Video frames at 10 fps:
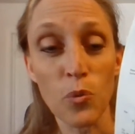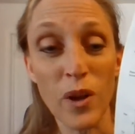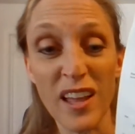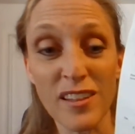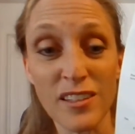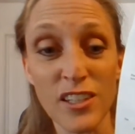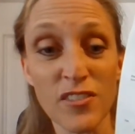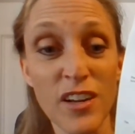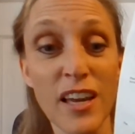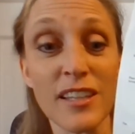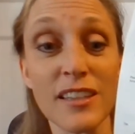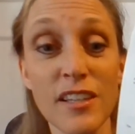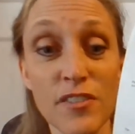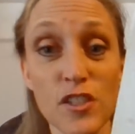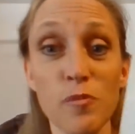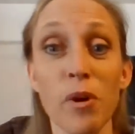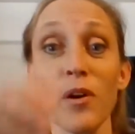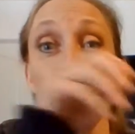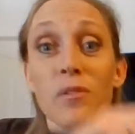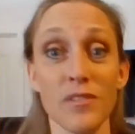Well, you've got to lift your
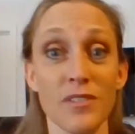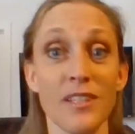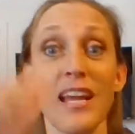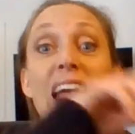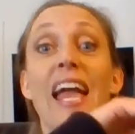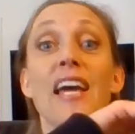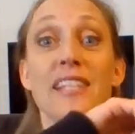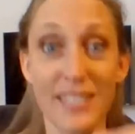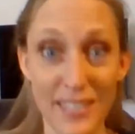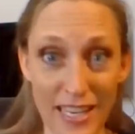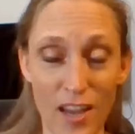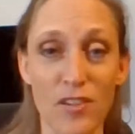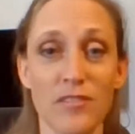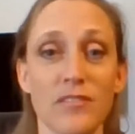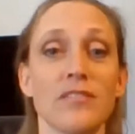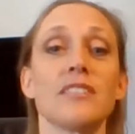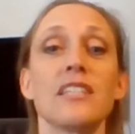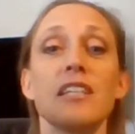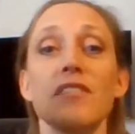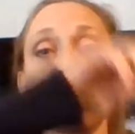bow and down,
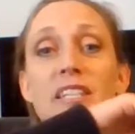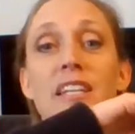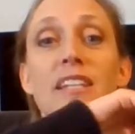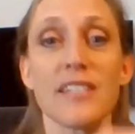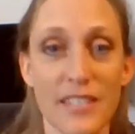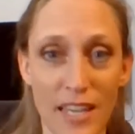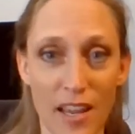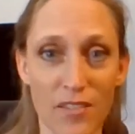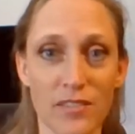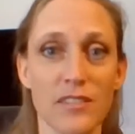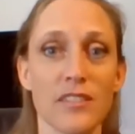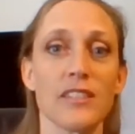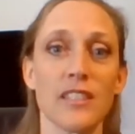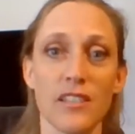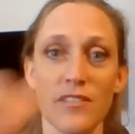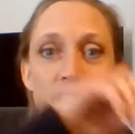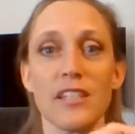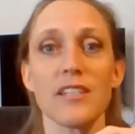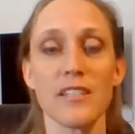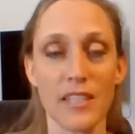lift, down,
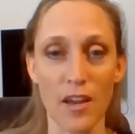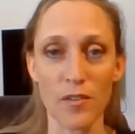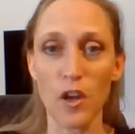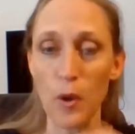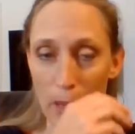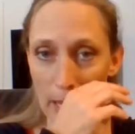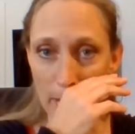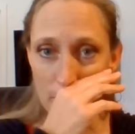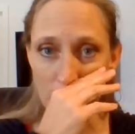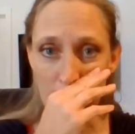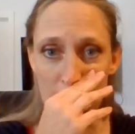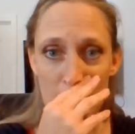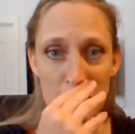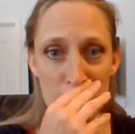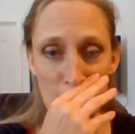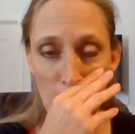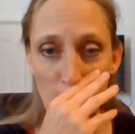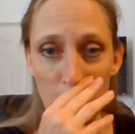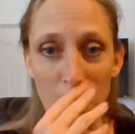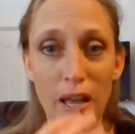okay?
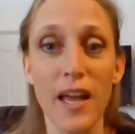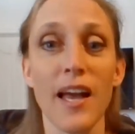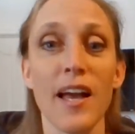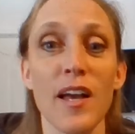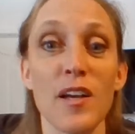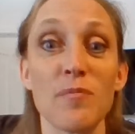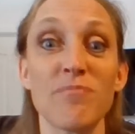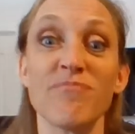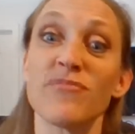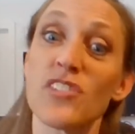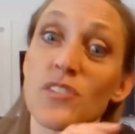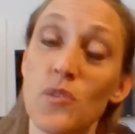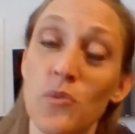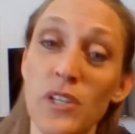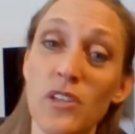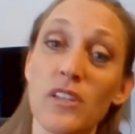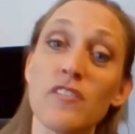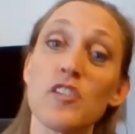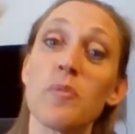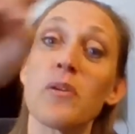So when you
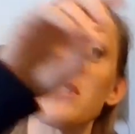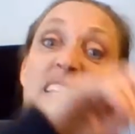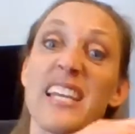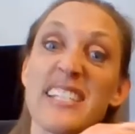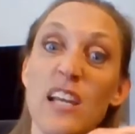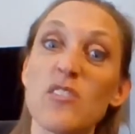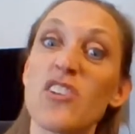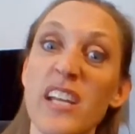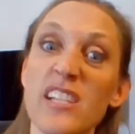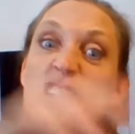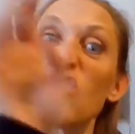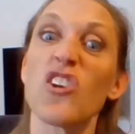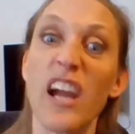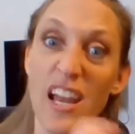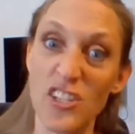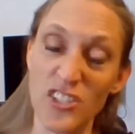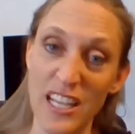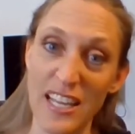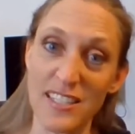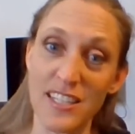lift your bow and set it down, try not to crash
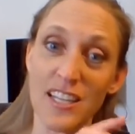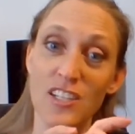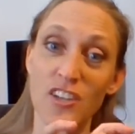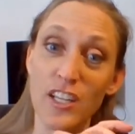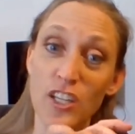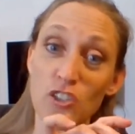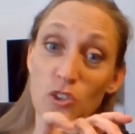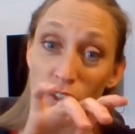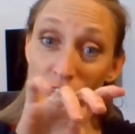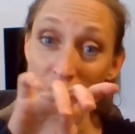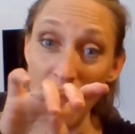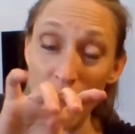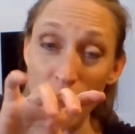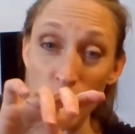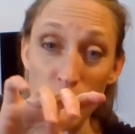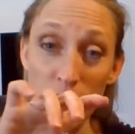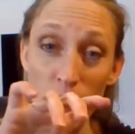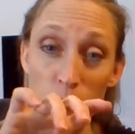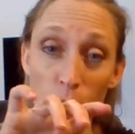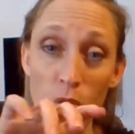land. Try to control. You've got to have a
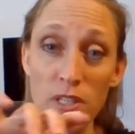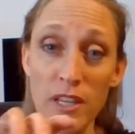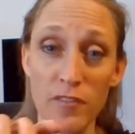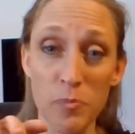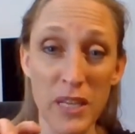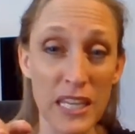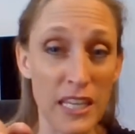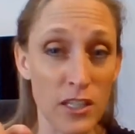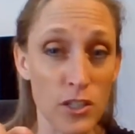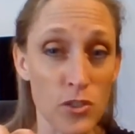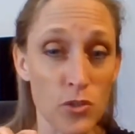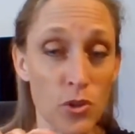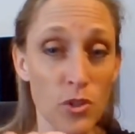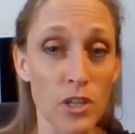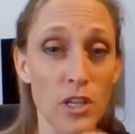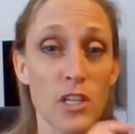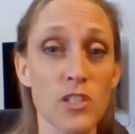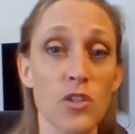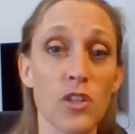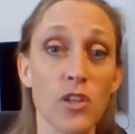really good bow hold, have your pinky in control
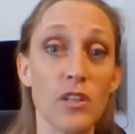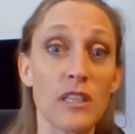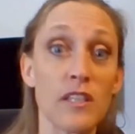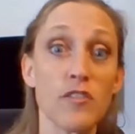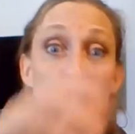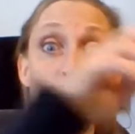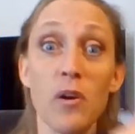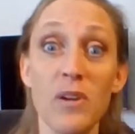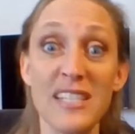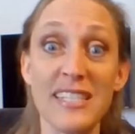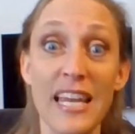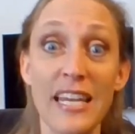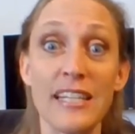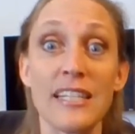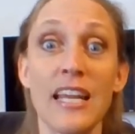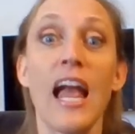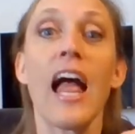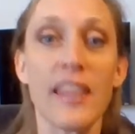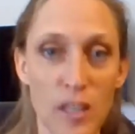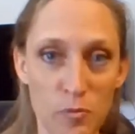so that you can lift your bow and set it
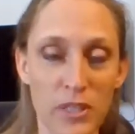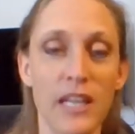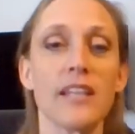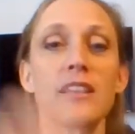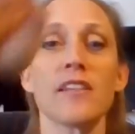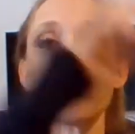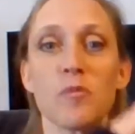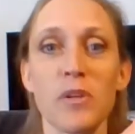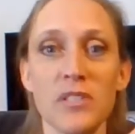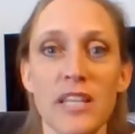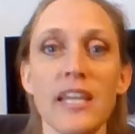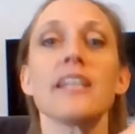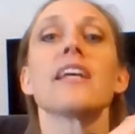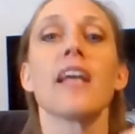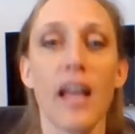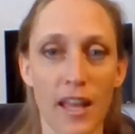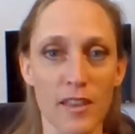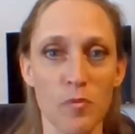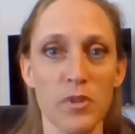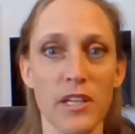and then play. Lift your bow, set it,
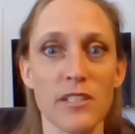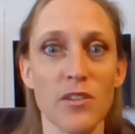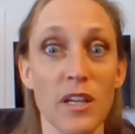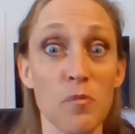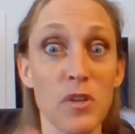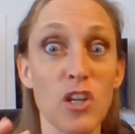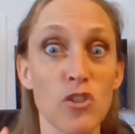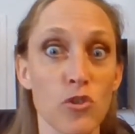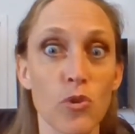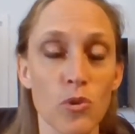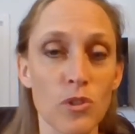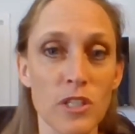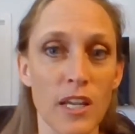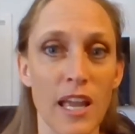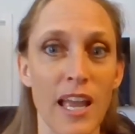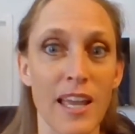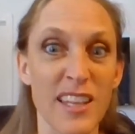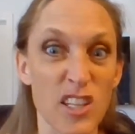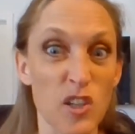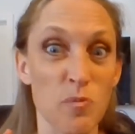and then play. So it can be controlled,
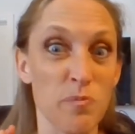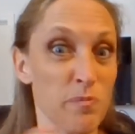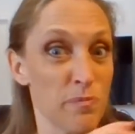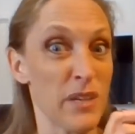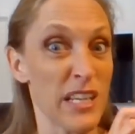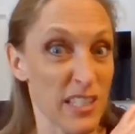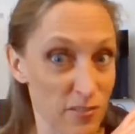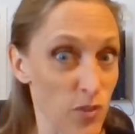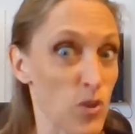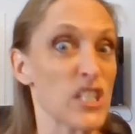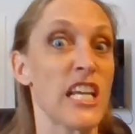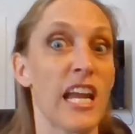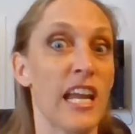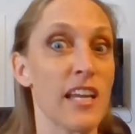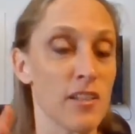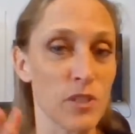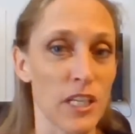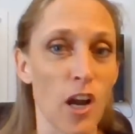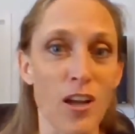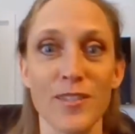and then you can make it forte and
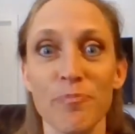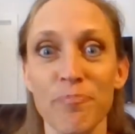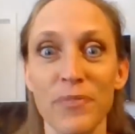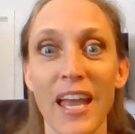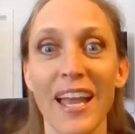really awesome.